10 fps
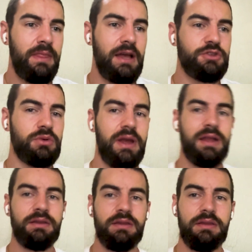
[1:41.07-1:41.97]
as you're
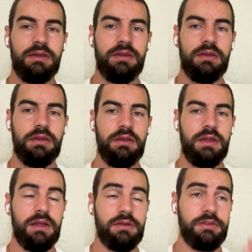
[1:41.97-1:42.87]
in
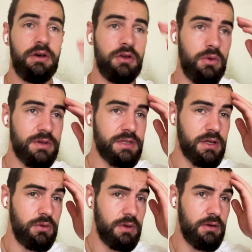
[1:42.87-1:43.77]
the internal, as I
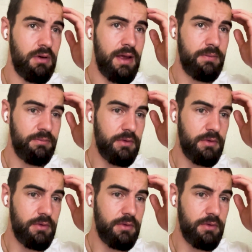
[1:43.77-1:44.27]
call it, right?